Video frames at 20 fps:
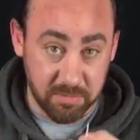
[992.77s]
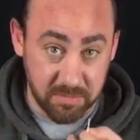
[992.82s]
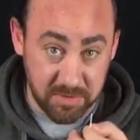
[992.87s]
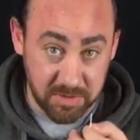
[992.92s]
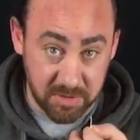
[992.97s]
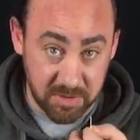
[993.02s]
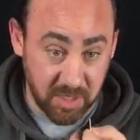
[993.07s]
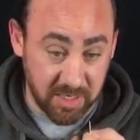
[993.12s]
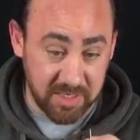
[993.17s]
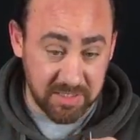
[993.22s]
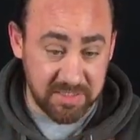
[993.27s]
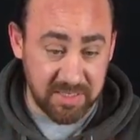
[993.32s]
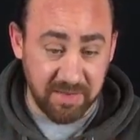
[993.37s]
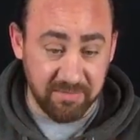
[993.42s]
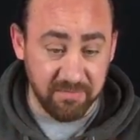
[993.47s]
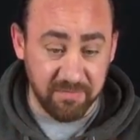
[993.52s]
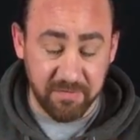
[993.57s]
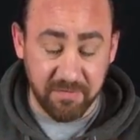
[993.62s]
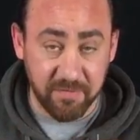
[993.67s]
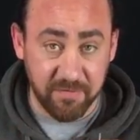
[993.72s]
It's like
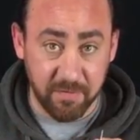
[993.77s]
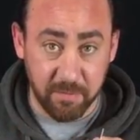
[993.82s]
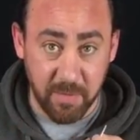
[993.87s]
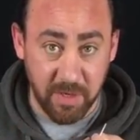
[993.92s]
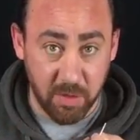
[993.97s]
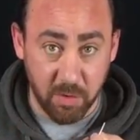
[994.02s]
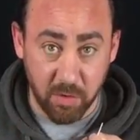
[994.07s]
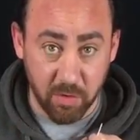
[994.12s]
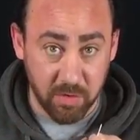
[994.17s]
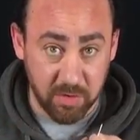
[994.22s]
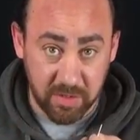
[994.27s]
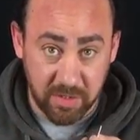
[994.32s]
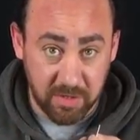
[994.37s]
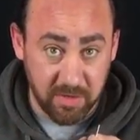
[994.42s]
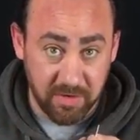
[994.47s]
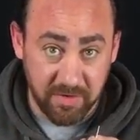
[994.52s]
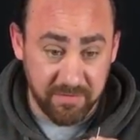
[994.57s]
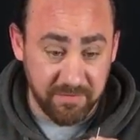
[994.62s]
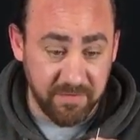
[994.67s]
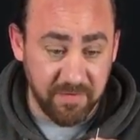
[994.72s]
1/10 of a mil or a
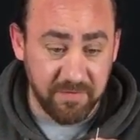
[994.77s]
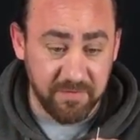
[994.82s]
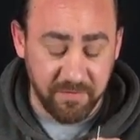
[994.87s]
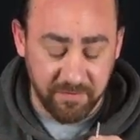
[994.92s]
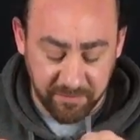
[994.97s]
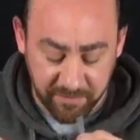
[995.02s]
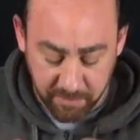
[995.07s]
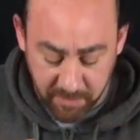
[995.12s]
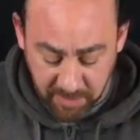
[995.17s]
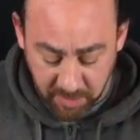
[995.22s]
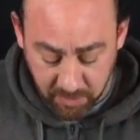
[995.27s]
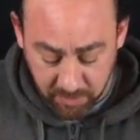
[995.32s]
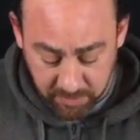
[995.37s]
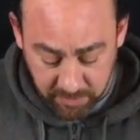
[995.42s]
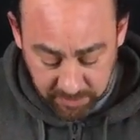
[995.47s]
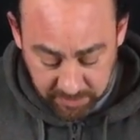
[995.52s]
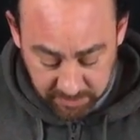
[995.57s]
1/5 of a mil.